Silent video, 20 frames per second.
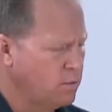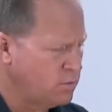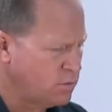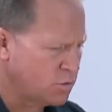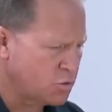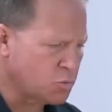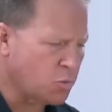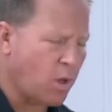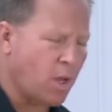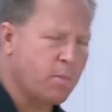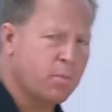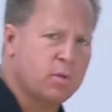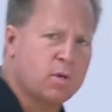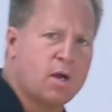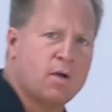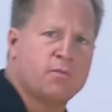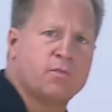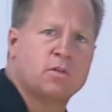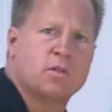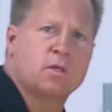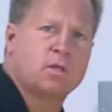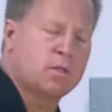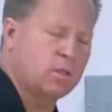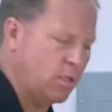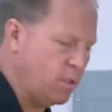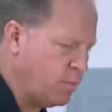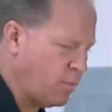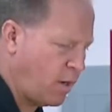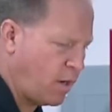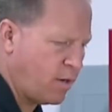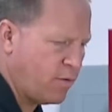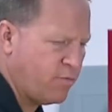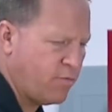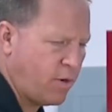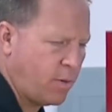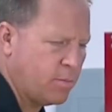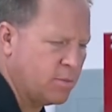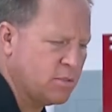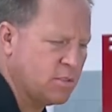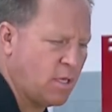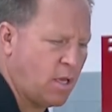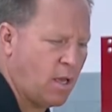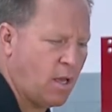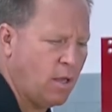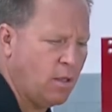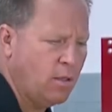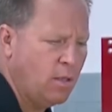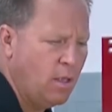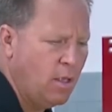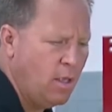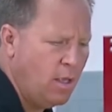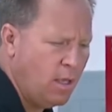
Just wipe it off with a clean microfiber towel.